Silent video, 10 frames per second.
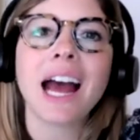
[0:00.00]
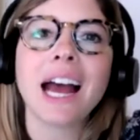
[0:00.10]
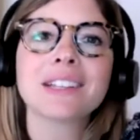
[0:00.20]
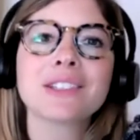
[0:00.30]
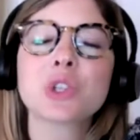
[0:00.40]

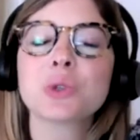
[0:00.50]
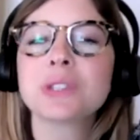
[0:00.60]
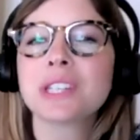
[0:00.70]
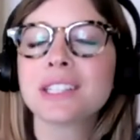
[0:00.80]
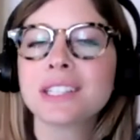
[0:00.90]
And so
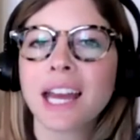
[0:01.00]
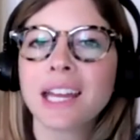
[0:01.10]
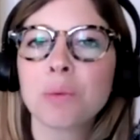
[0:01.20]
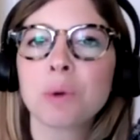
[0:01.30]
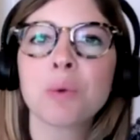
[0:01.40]

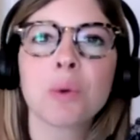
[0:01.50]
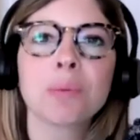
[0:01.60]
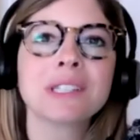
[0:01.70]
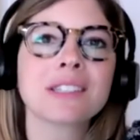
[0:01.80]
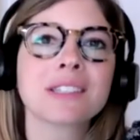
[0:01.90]
today we will
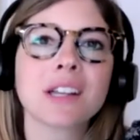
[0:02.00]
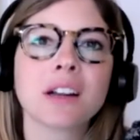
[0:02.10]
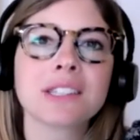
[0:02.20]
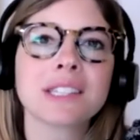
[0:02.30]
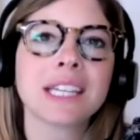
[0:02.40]
be
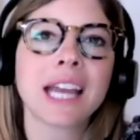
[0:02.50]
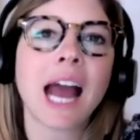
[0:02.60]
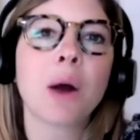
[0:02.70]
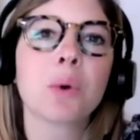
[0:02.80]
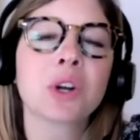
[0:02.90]
discussing
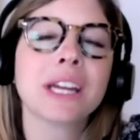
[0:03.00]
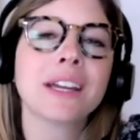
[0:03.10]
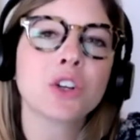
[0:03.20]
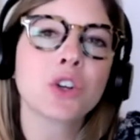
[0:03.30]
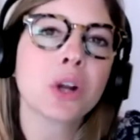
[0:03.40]
our
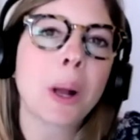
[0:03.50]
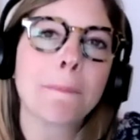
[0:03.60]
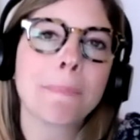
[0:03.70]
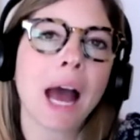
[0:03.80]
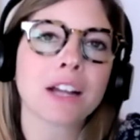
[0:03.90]
inner
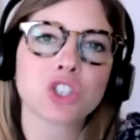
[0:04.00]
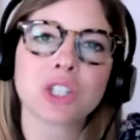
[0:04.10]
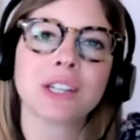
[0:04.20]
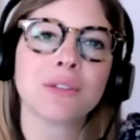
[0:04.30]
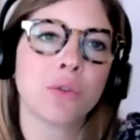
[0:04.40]

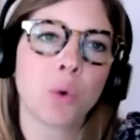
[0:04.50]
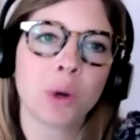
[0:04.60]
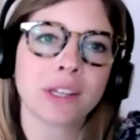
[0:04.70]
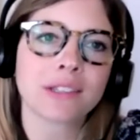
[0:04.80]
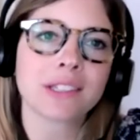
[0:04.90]
compassionate
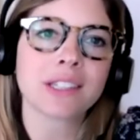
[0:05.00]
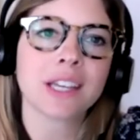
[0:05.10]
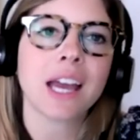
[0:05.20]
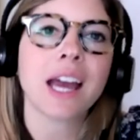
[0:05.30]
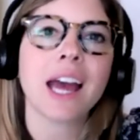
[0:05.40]
voice.
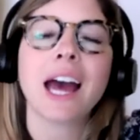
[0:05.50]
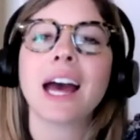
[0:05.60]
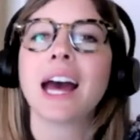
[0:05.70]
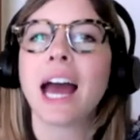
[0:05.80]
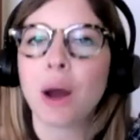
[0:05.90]

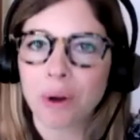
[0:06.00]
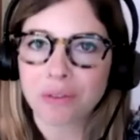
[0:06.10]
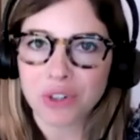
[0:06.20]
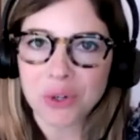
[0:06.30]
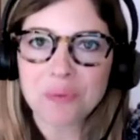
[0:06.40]

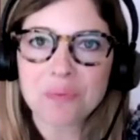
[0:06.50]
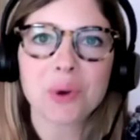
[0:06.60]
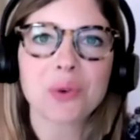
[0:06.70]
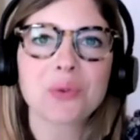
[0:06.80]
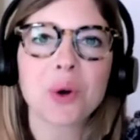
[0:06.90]
However,
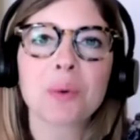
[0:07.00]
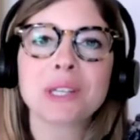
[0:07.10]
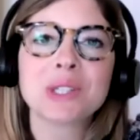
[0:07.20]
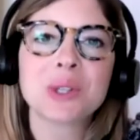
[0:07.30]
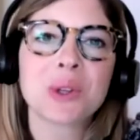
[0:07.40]
before
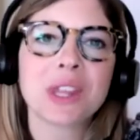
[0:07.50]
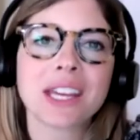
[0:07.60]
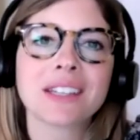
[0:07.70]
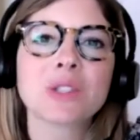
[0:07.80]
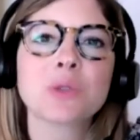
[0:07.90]
we do
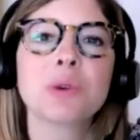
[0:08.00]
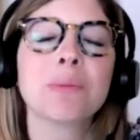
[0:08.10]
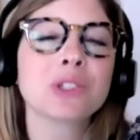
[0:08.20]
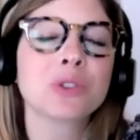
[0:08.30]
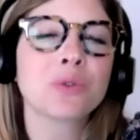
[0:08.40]
this, we
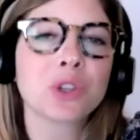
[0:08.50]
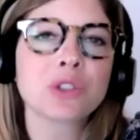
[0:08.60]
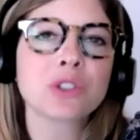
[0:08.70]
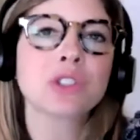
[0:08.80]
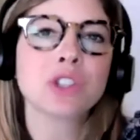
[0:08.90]
must
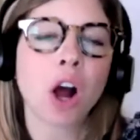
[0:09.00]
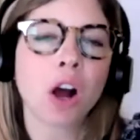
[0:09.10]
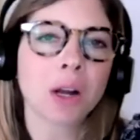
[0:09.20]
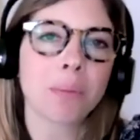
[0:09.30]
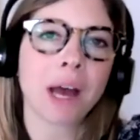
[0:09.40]
first
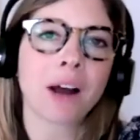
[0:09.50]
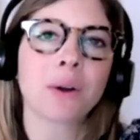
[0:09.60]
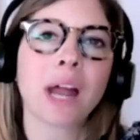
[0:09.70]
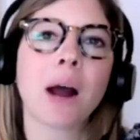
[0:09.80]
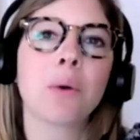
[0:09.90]
talk
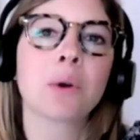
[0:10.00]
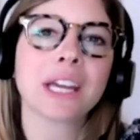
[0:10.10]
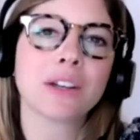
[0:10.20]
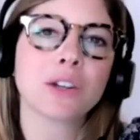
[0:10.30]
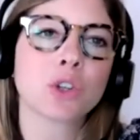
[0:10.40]
about our
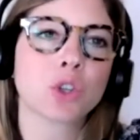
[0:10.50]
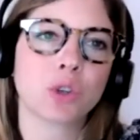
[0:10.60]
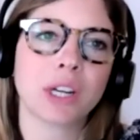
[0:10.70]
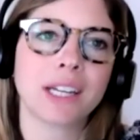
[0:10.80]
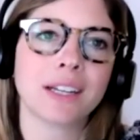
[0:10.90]
inner
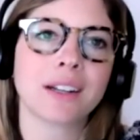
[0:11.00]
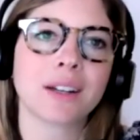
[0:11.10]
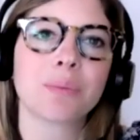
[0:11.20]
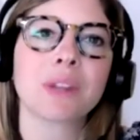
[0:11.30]
critic.